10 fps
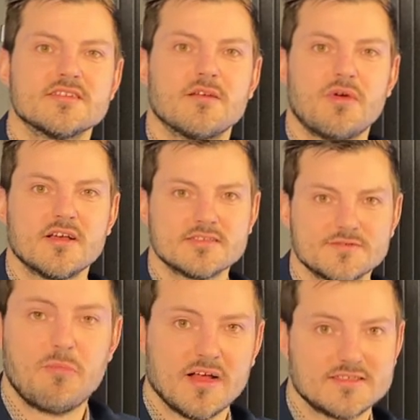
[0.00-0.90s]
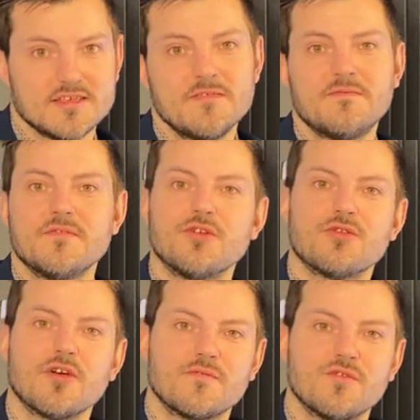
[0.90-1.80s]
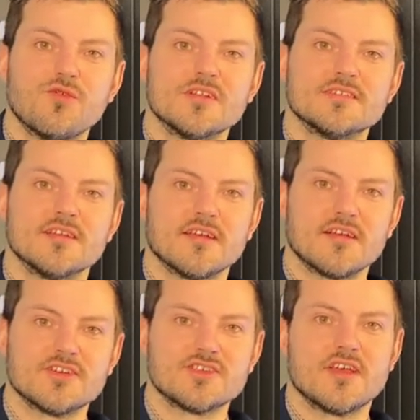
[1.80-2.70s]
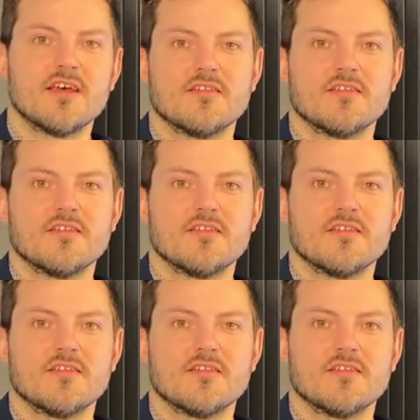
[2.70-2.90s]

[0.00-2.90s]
in the past, but if you're not fluent in English,